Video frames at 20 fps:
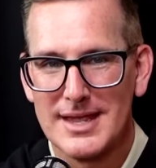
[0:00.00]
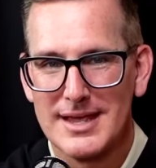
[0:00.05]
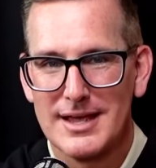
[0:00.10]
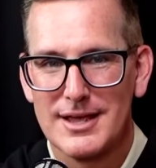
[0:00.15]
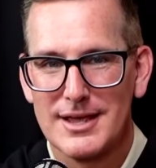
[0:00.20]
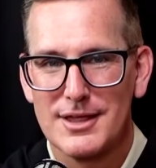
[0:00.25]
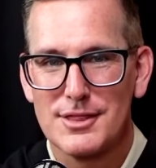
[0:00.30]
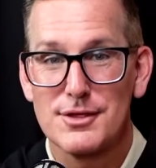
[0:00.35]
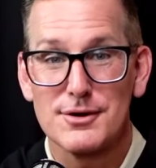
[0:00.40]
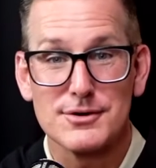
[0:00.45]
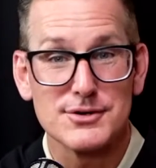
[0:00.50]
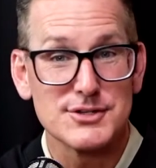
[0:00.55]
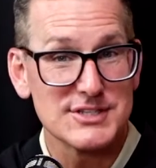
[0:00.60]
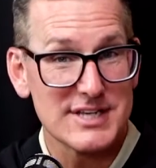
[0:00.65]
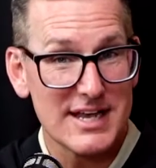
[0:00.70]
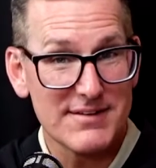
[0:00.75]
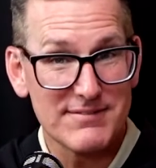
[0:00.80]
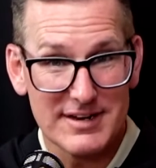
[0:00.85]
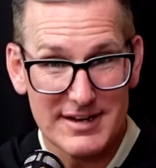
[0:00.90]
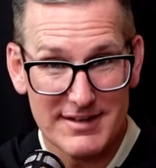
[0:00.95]
There are
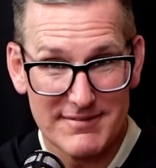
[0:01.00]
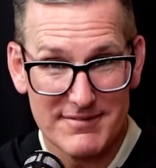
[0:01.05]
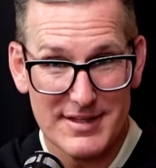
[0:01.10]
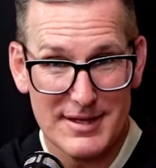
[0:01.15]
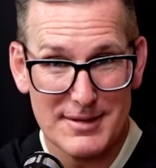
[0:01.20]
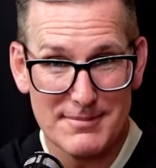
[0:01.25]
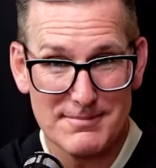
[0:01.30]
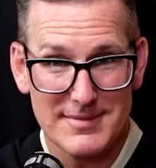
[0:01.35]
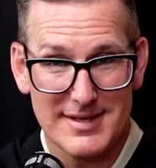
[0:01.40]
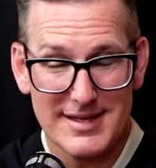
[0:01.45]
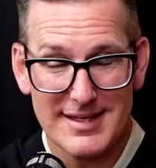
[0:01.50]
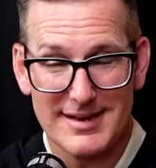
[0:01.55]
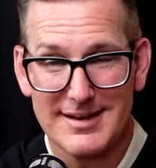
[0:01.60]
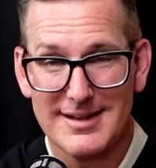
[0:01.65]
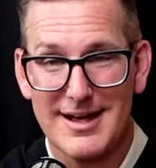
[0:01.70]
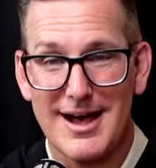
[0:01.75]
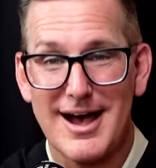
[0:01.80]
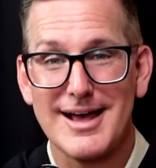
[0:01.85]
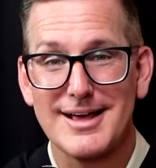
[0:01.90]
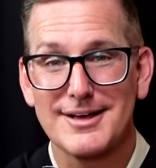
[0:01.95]
7 of them, and
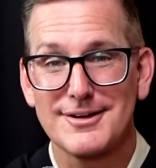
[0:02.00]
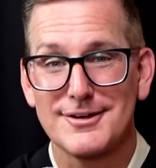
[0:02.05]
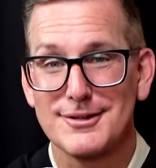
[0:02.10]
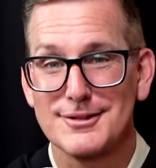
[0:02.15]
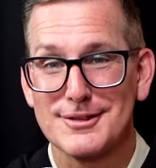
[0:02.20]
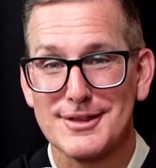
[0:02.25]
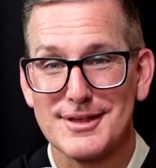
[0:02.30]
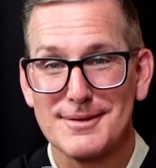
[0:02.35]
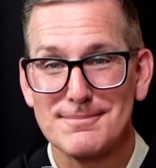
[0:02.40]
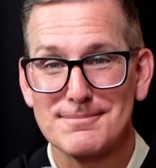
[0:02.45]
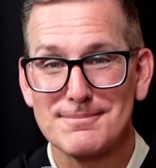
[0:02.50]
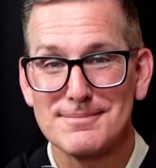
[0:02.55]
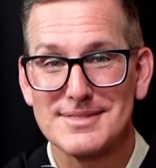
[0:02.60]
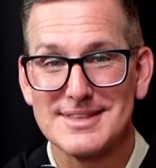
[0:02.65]
I call them